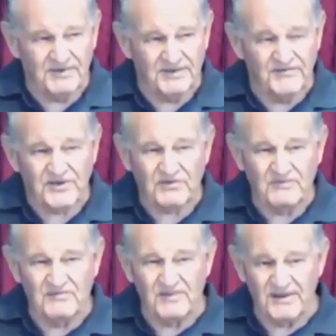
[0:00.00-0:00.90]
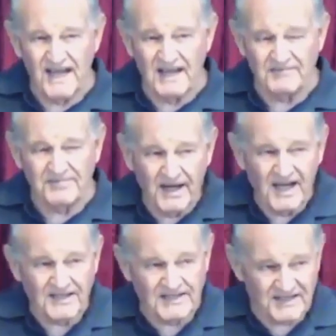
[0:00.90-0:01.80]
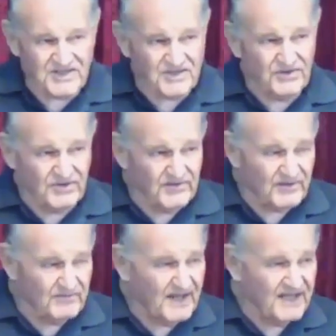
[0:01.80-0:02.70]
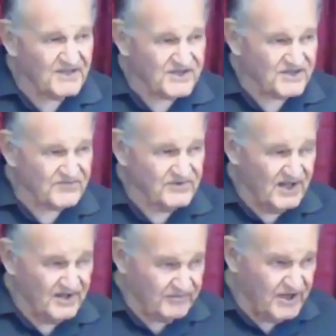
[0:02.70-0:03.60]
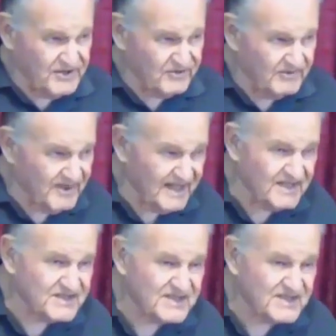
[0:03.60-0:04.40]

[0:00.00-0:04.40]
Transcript: If you remember that part, that story of Emmaus's road to Emmaus,